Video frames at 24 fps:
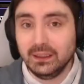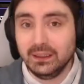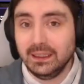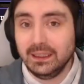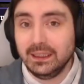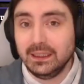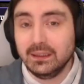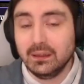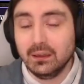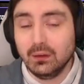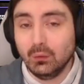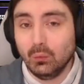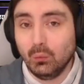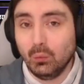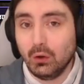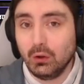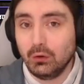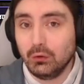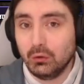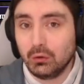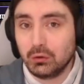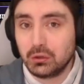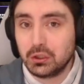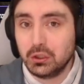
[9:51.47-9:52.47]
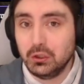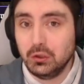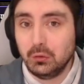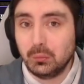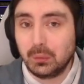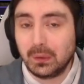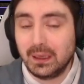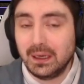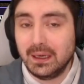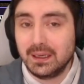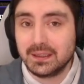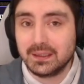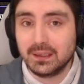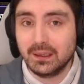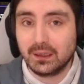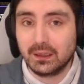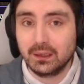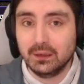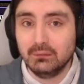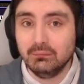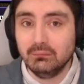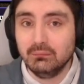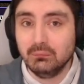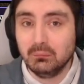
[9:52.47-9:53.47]
need 1 or 2 players that
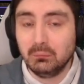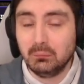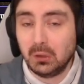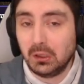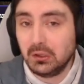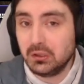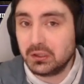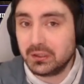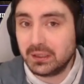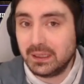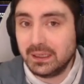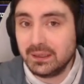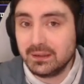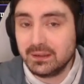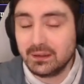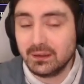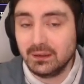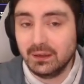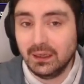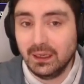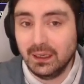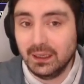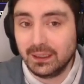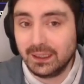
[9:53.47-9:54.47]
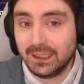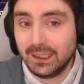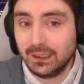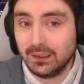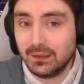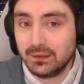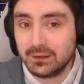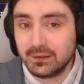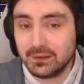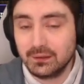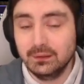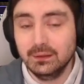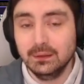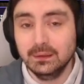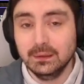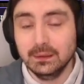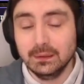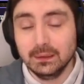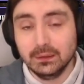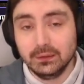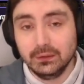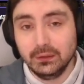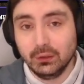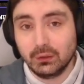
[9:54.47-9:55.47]
can punch things, killers.
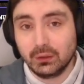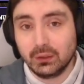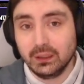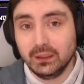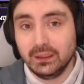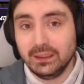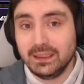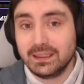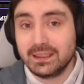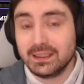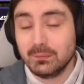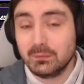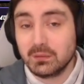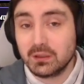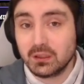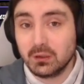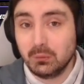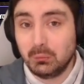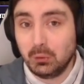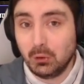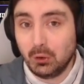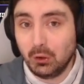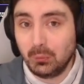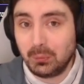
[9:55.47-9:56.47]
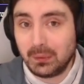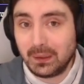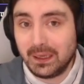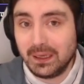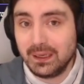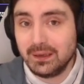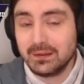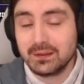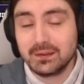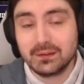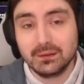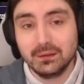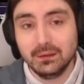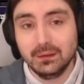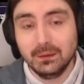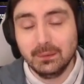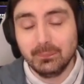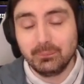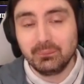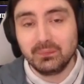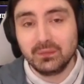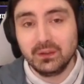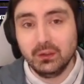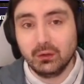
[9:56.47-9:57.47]
You're going to need some support players.
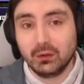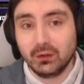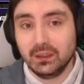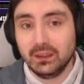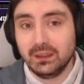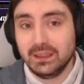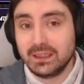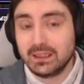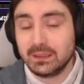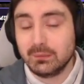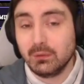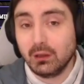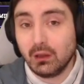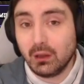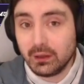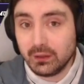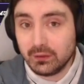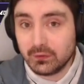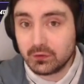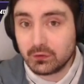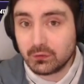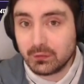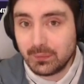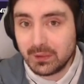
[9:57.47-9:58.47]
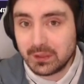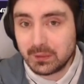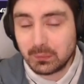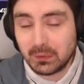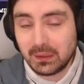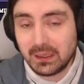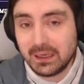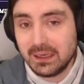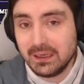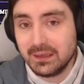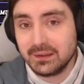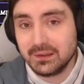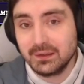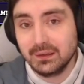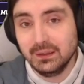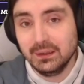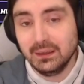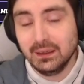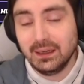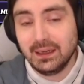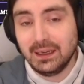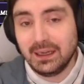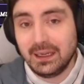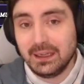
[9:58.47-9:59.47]
You're going to need some line of scrimmage players.
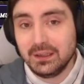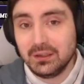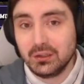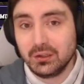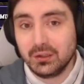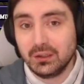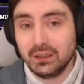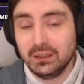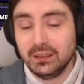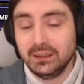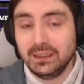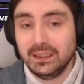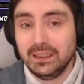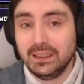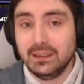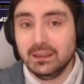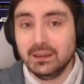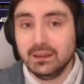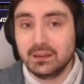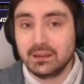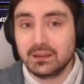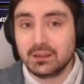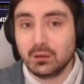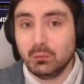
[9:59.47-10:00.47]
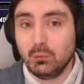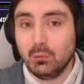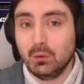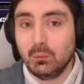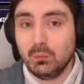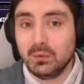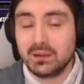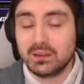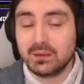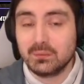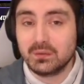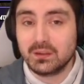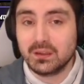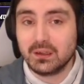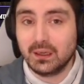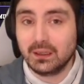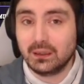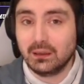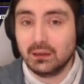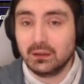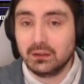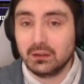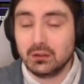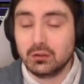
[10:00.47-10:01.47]
And you're going to need someone with some
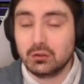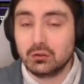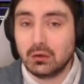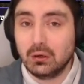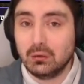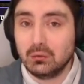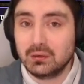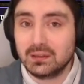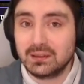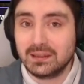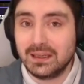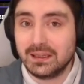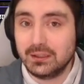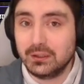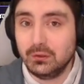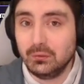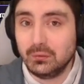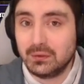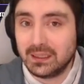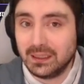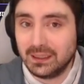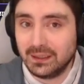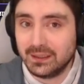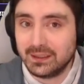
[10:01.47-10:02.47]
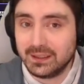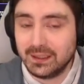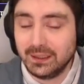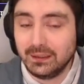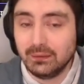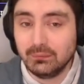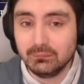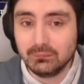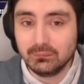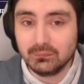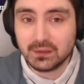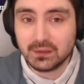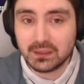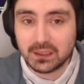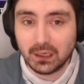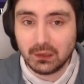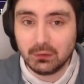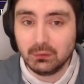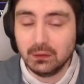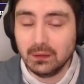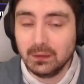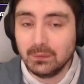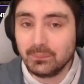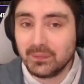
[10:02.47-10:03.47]
sideline control / utility.
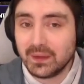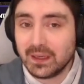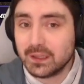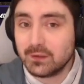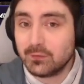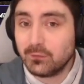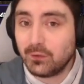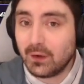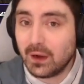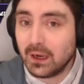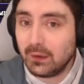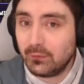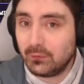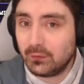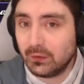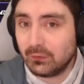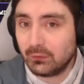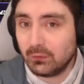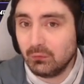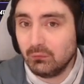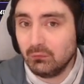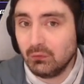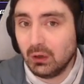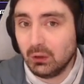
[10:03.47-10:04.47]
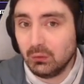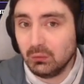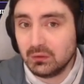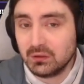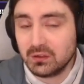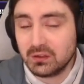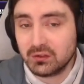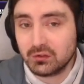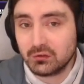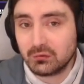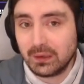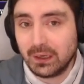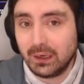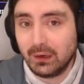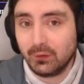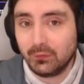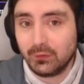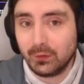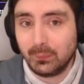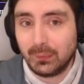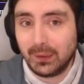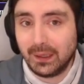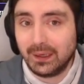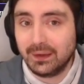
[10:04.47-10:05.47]
So there's 5 different roles straight
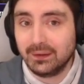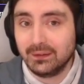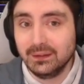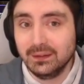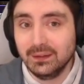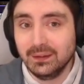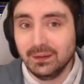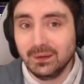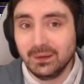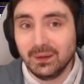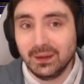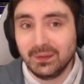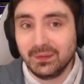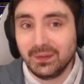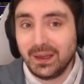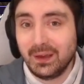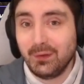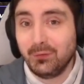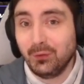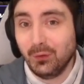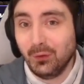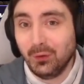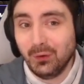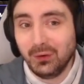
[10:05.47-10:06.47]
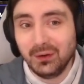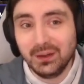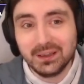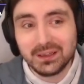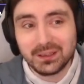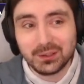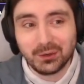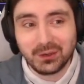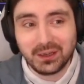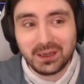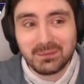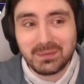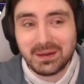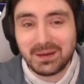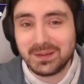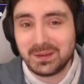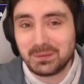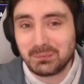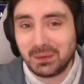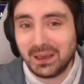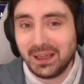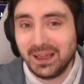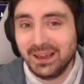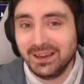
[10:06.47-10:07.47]
off the bat. And therefore, talking about
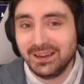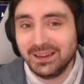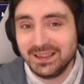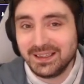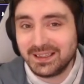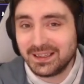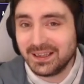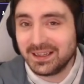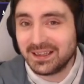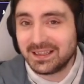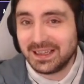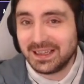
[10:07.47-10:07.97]
this player is going